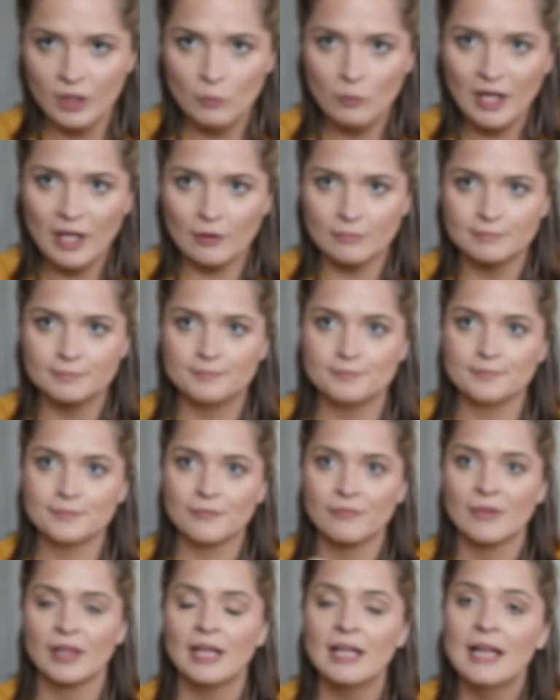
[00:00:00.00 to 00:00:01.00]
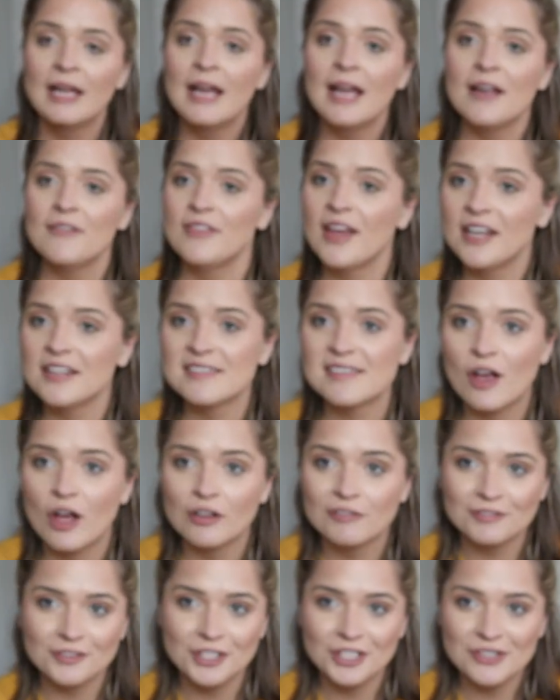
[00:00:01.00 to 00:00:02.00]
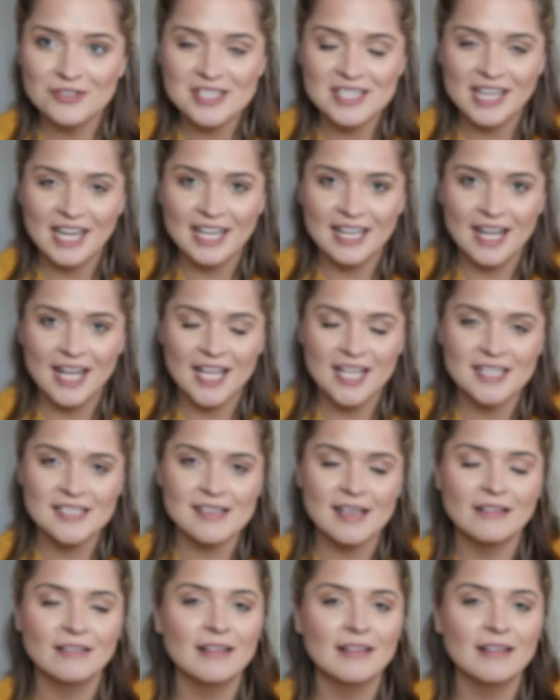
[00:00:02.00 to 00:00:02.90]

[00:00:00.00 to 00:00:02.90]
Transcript: Well, that is all for you today, guys.